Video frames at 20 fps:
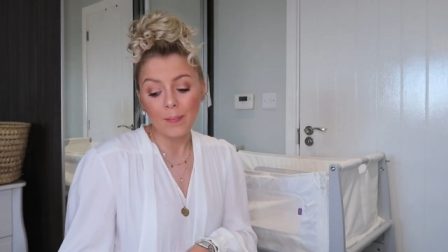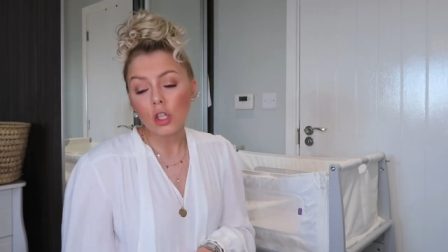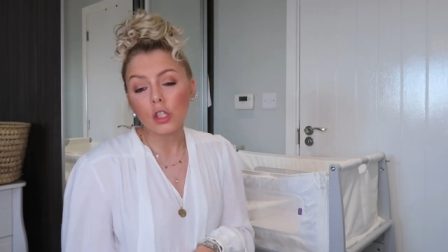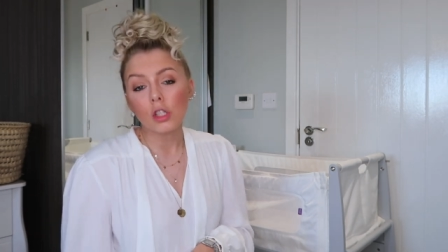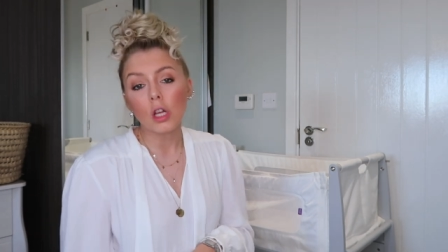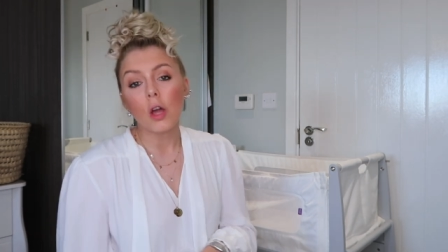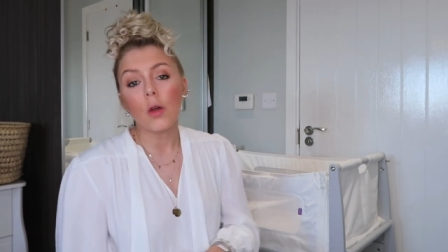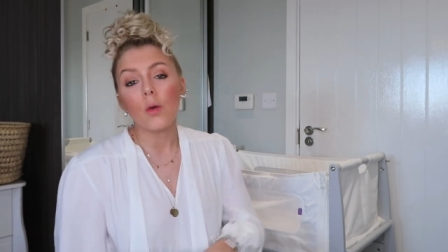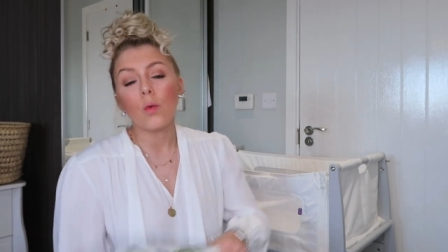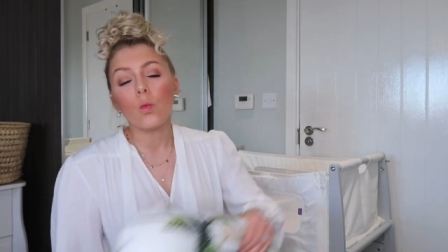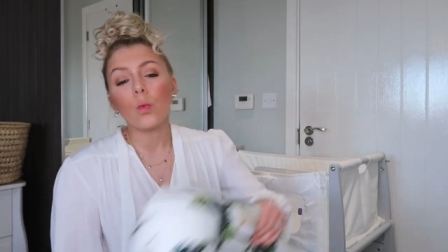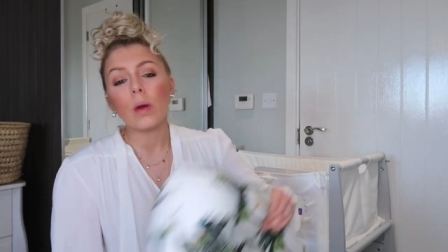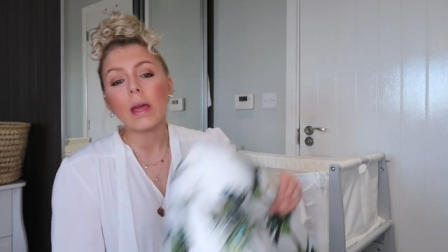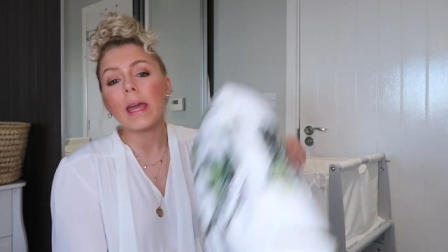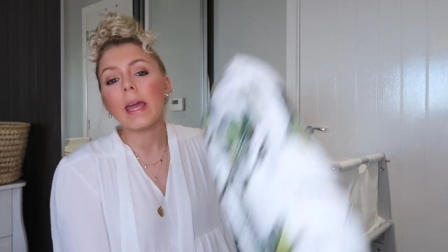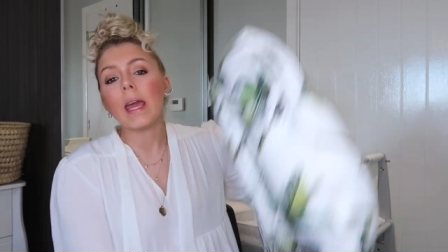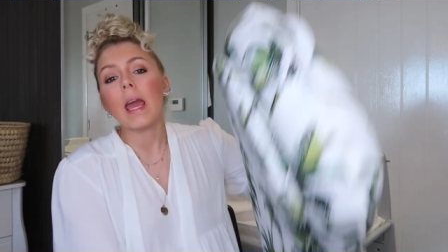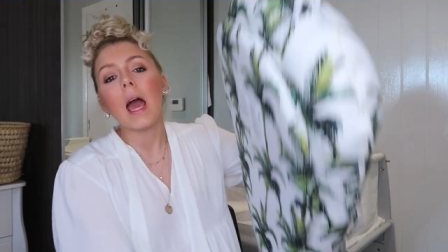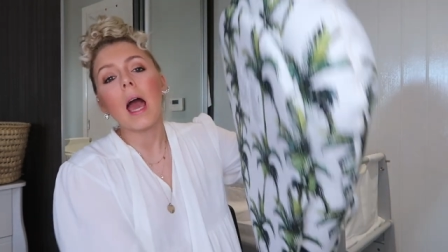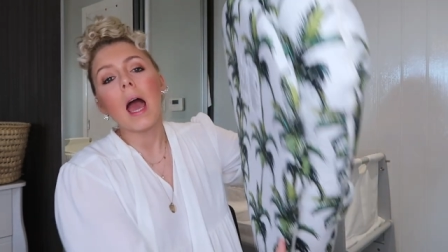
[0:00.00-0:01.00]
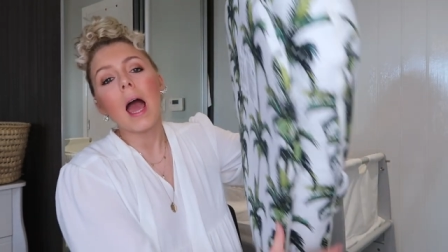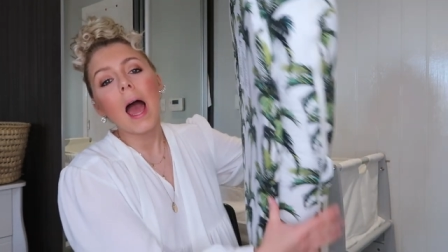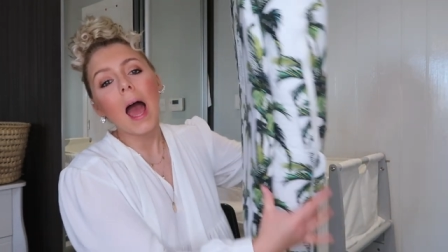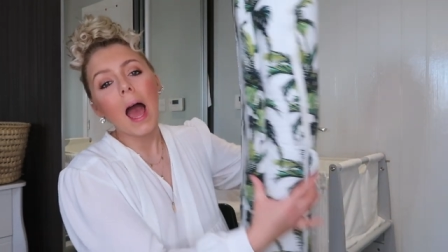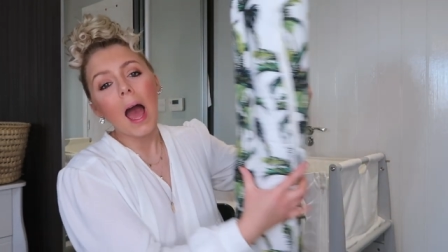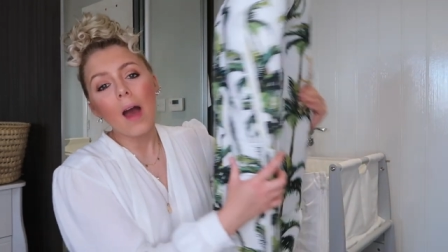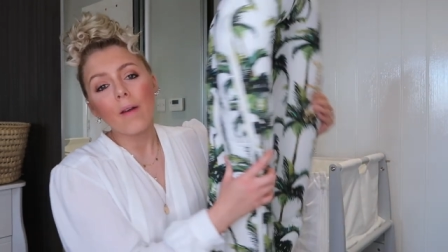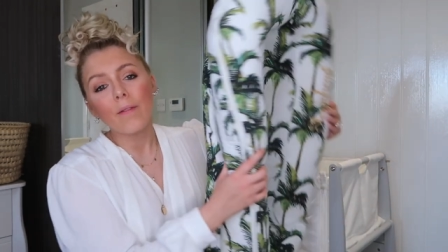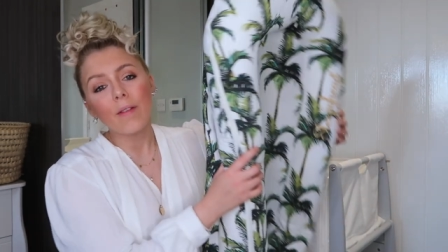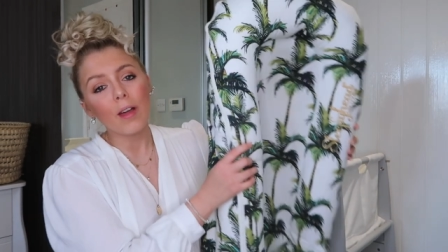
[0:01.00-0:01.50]
So we
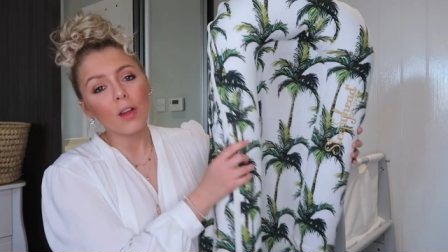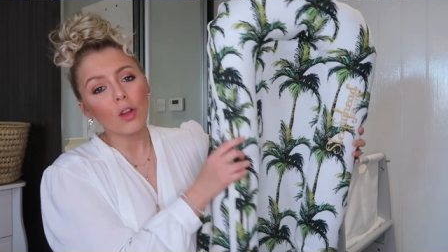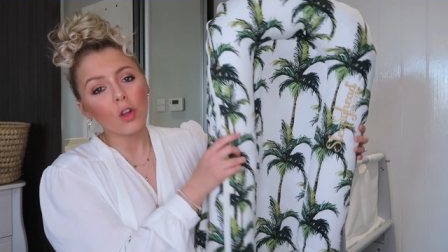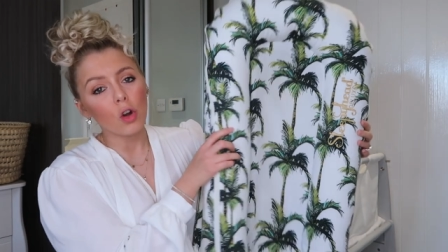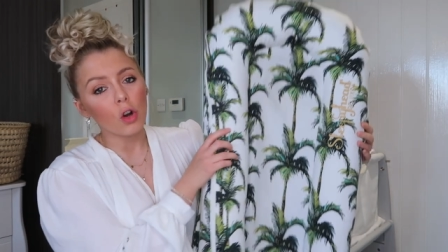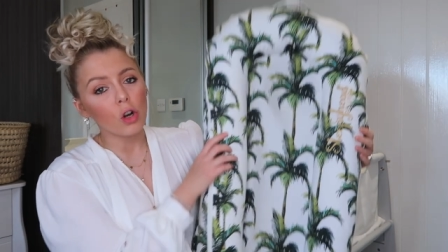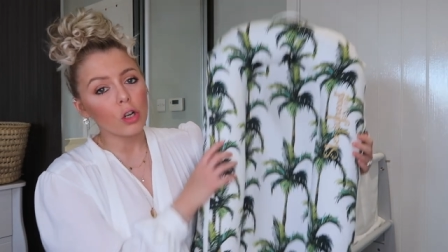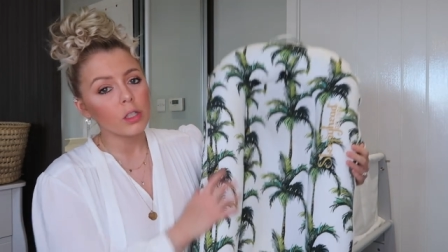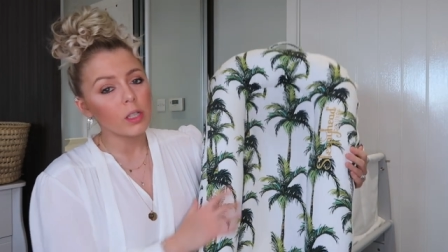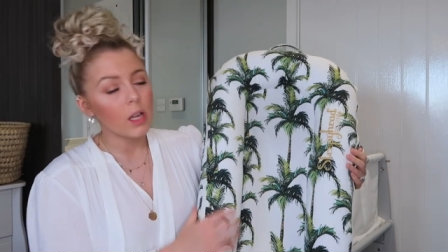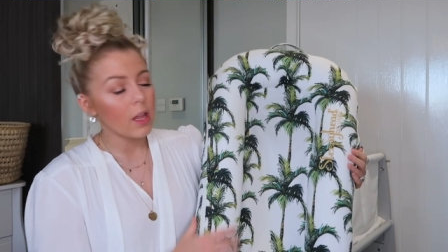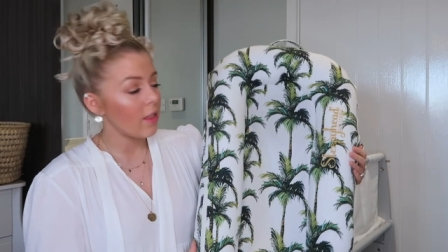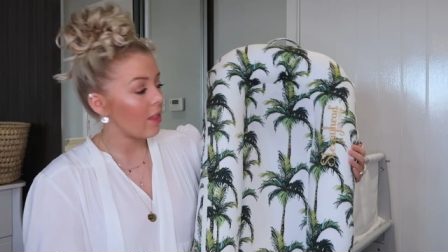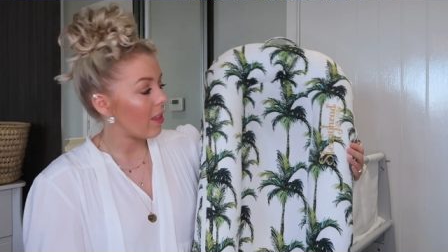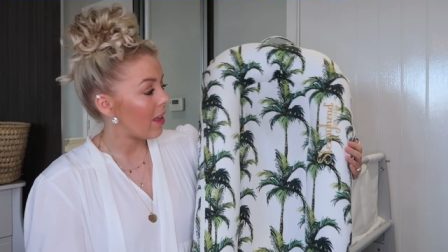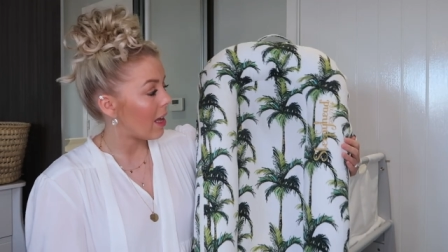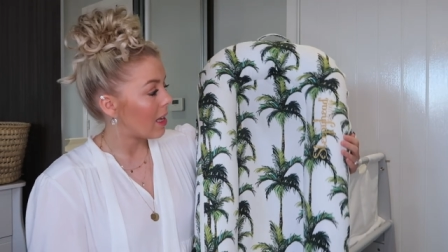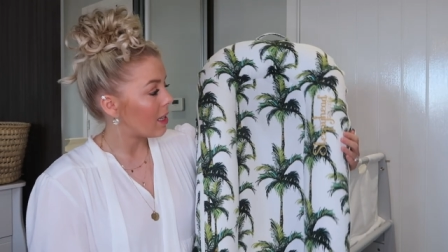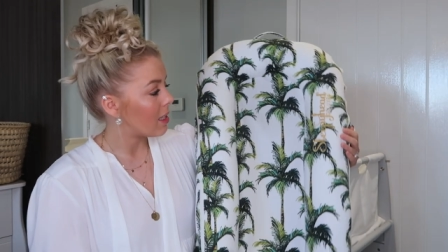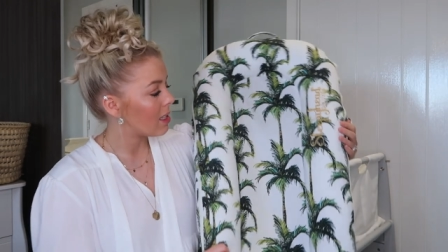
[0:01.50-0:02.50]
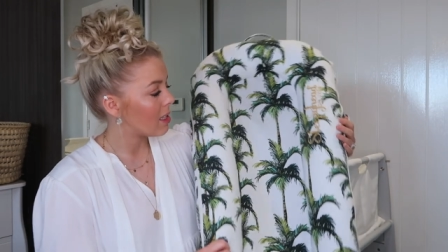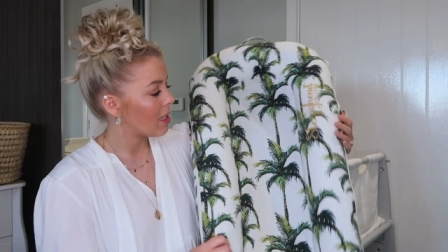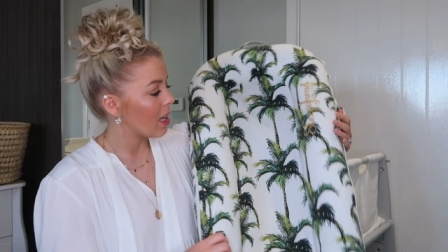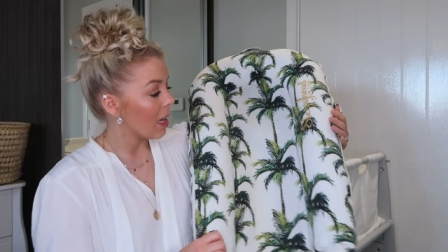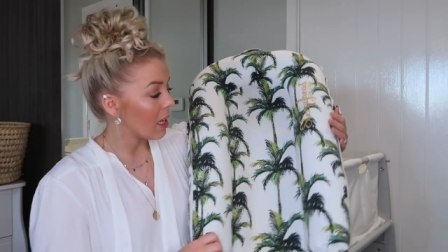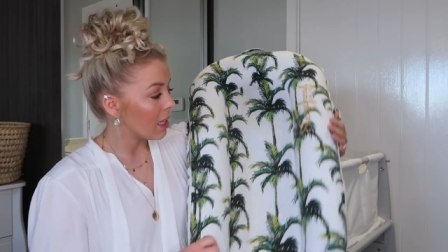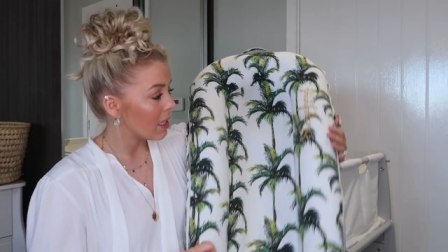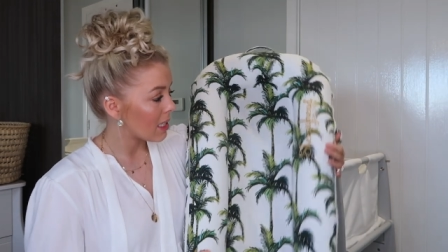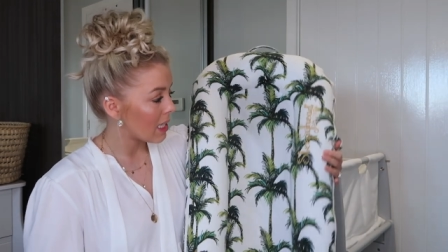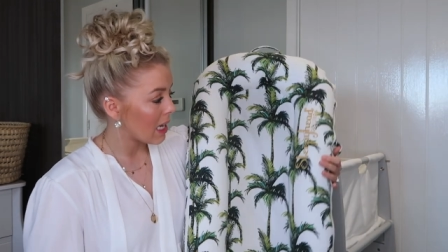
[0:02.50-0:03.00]
have got this
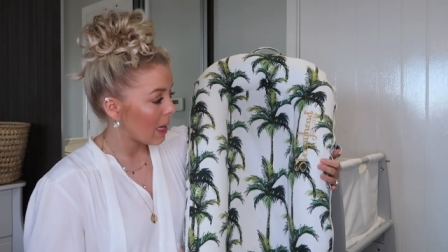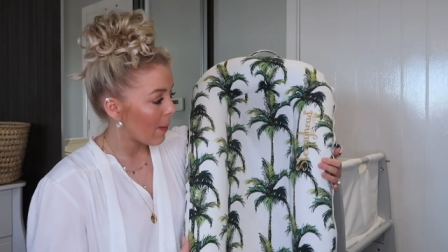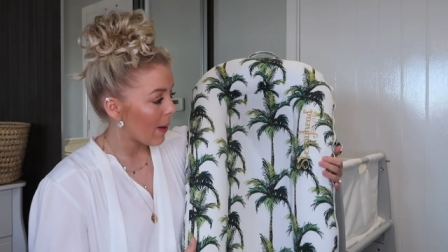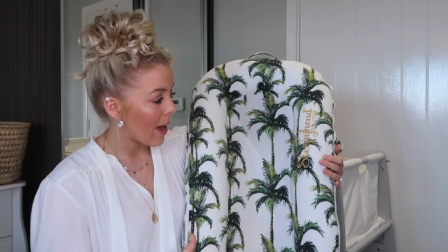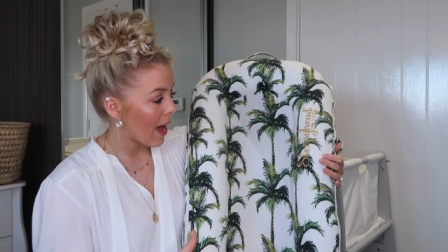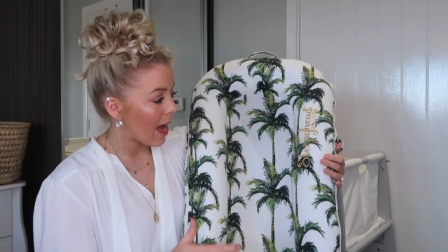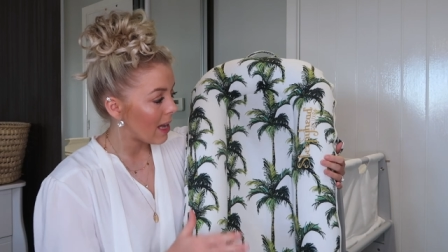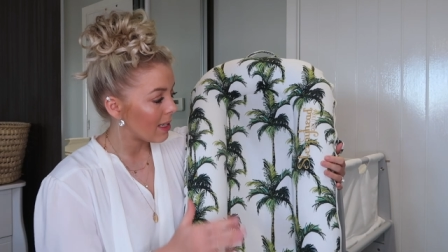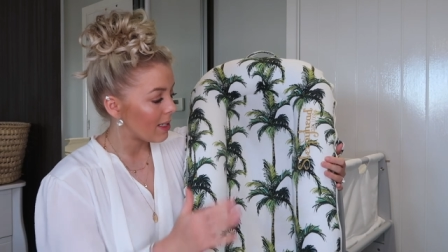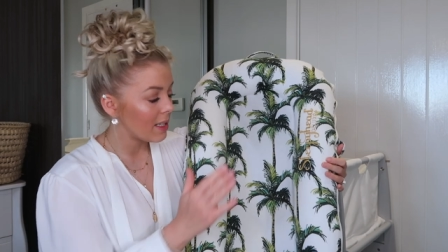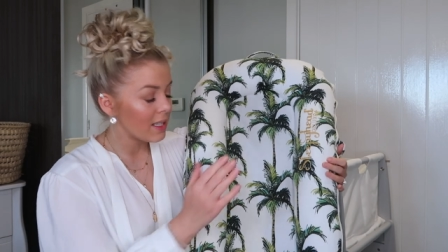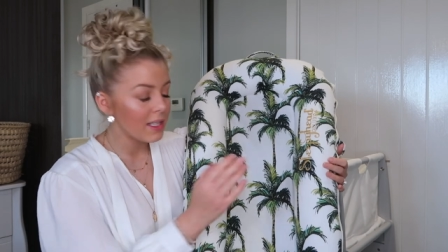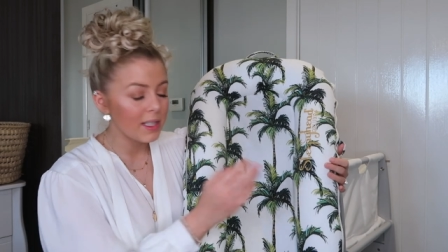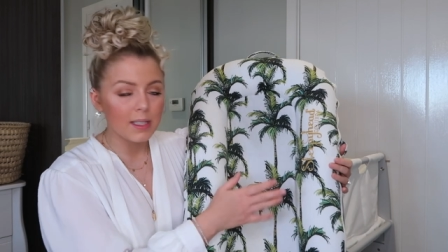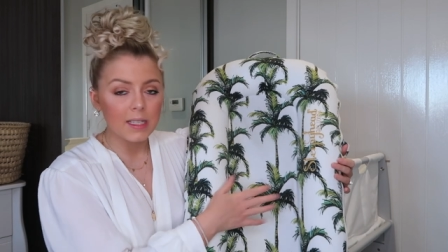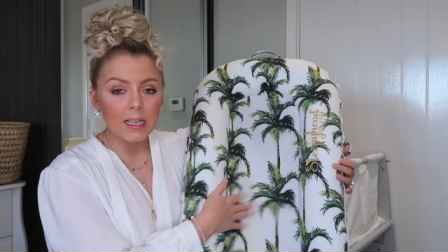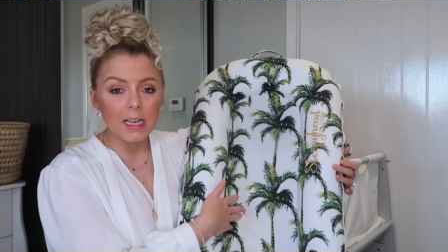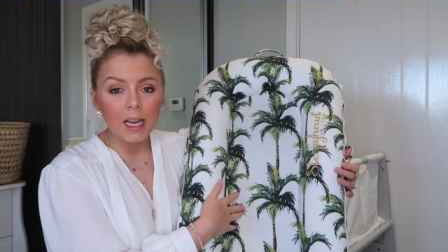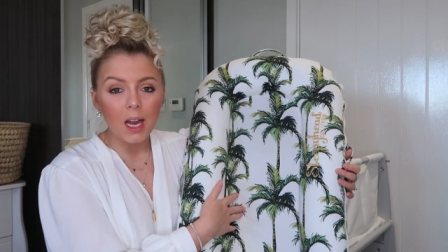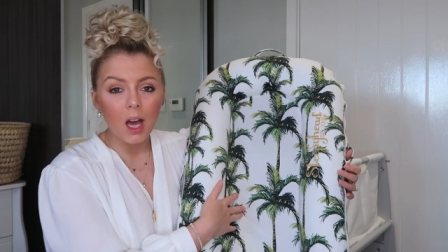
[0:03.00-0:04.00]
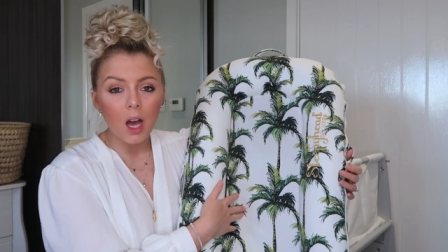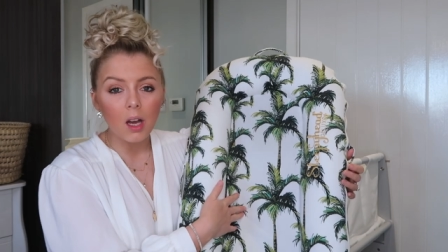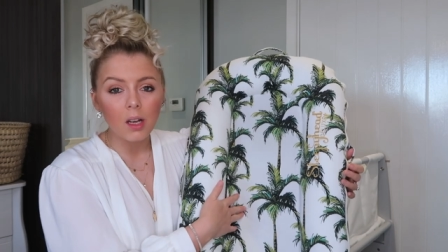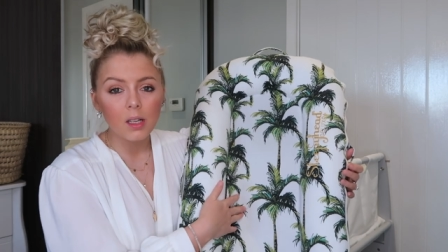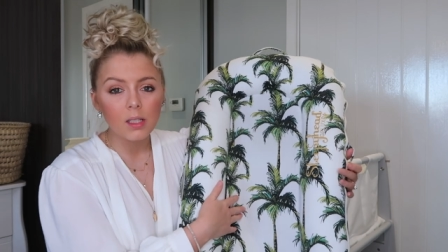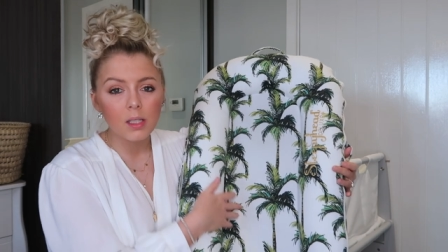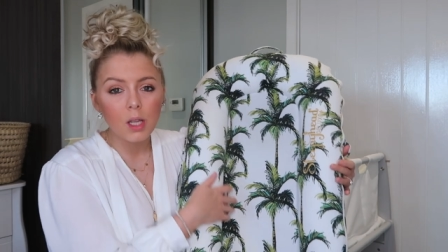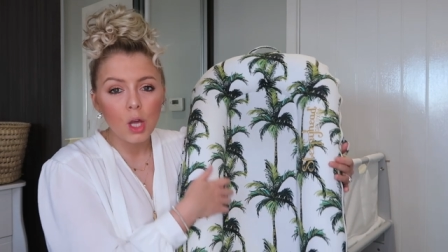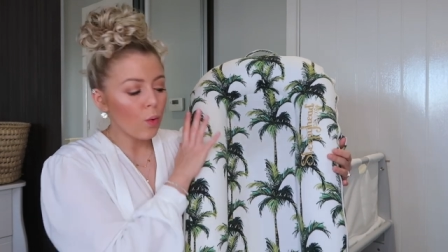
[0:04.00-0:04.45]
Sleepyhead Deluxe.